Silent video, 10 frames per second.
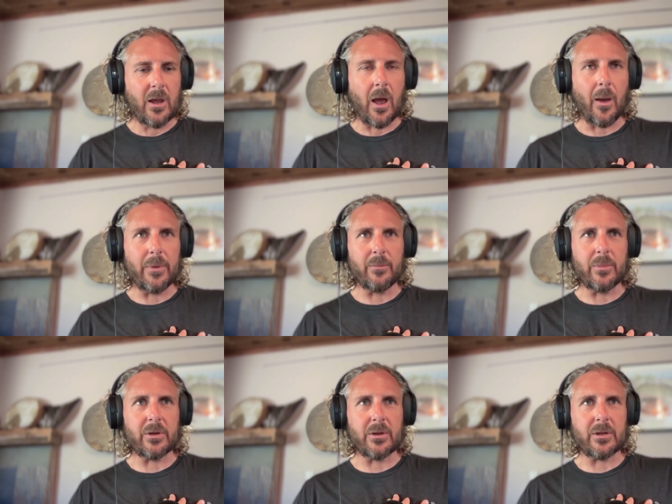I mean,
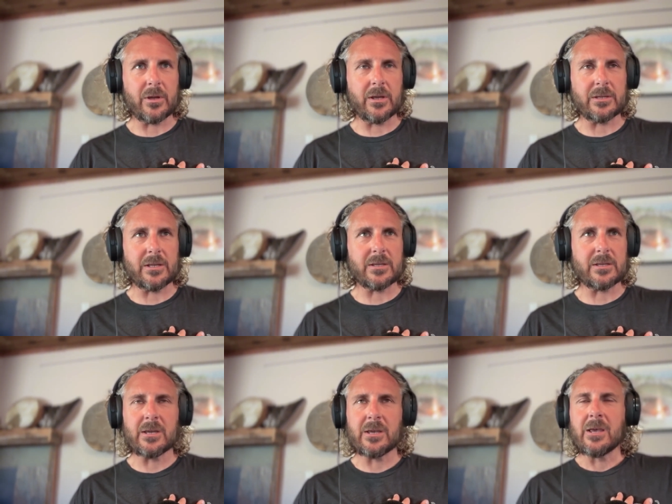because
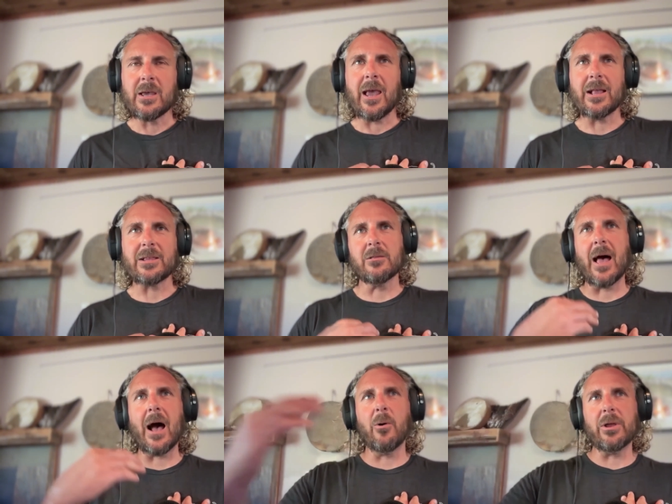it's
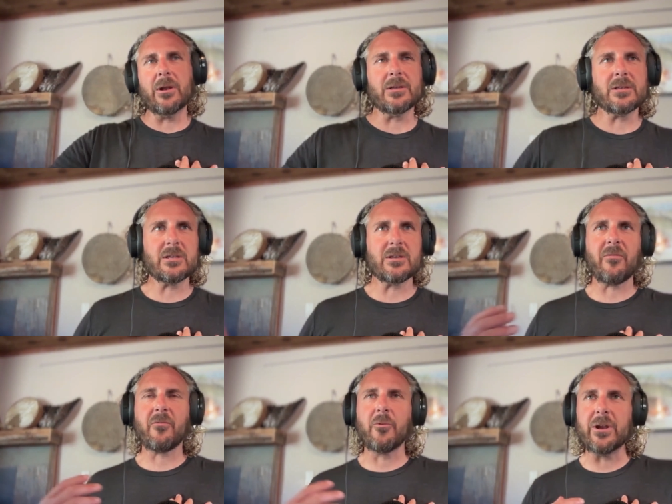allowing us
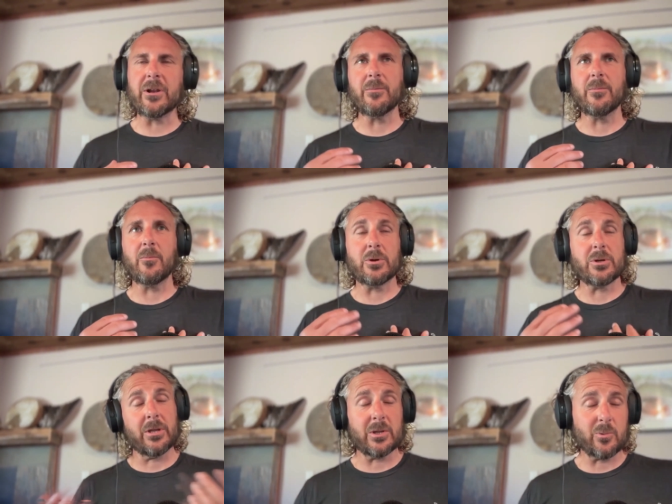freedom, which I
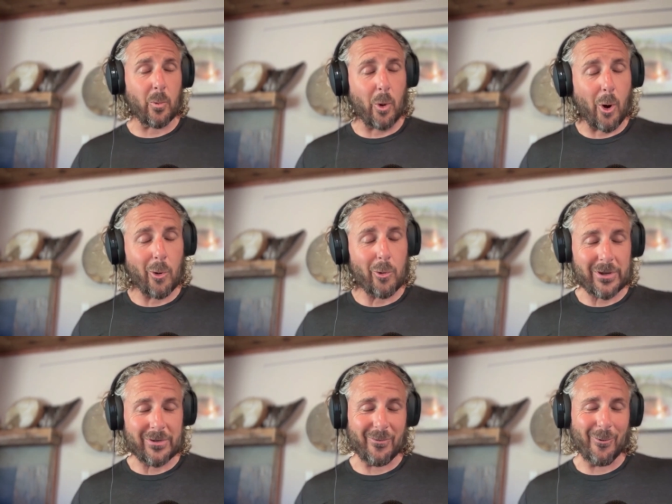think is what we're all
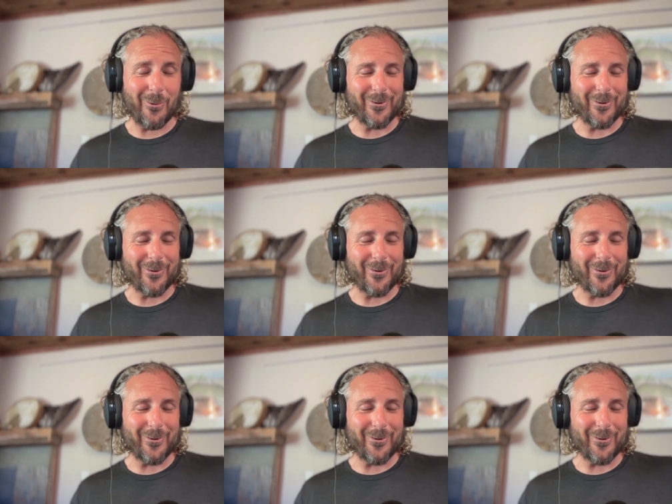looking for